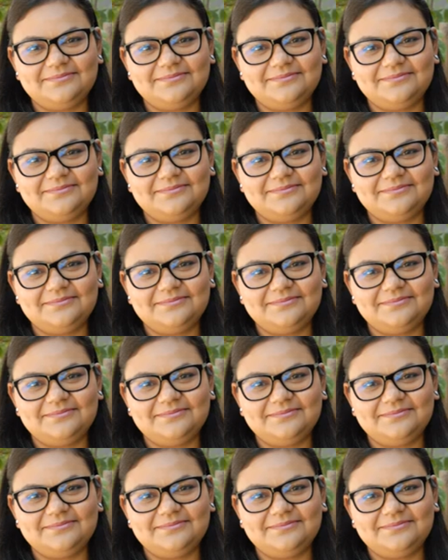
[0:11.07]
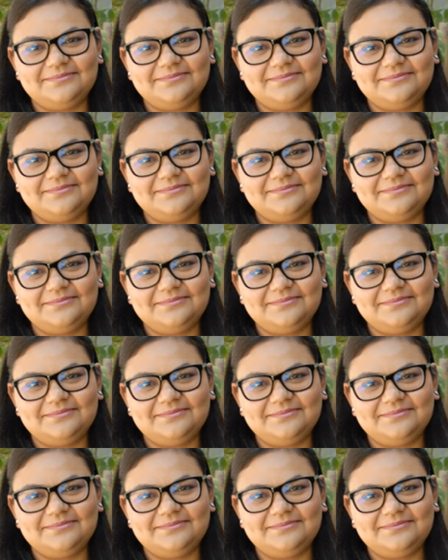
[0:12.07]

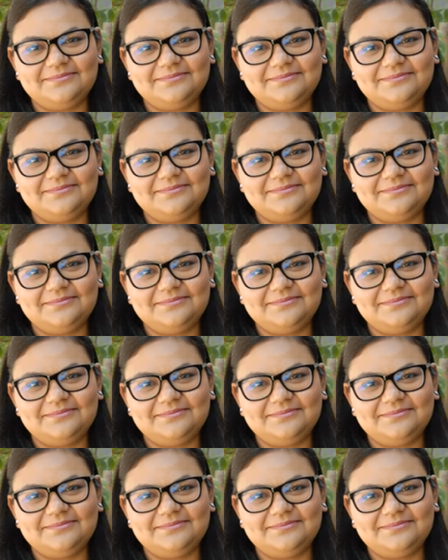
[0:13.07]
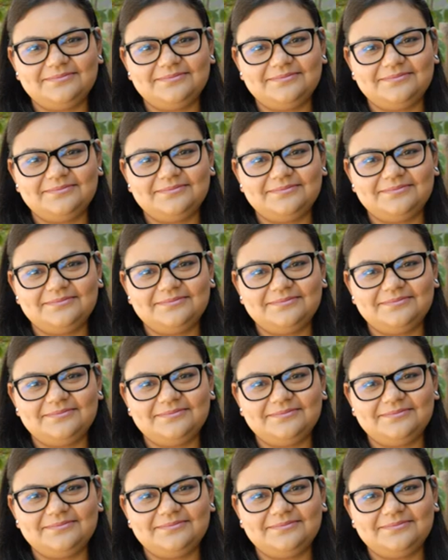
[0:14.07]

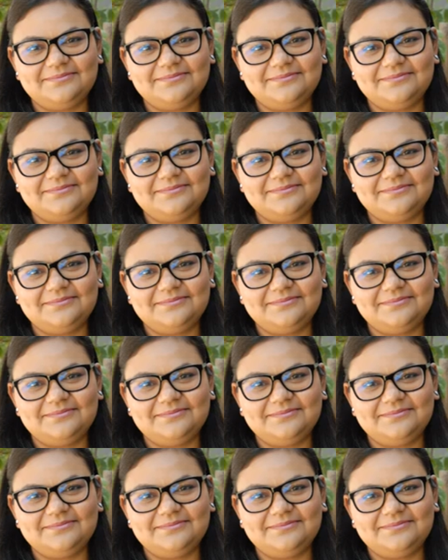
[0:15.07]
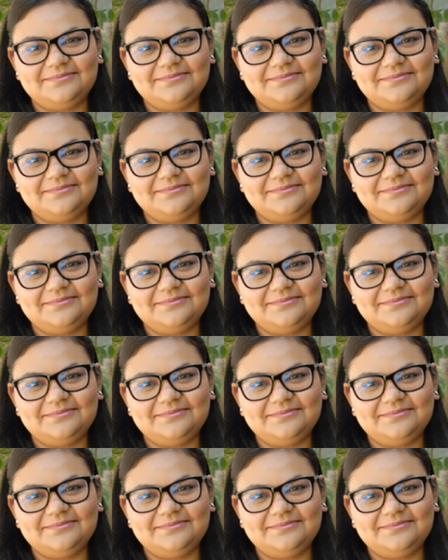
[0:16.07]
[no speech]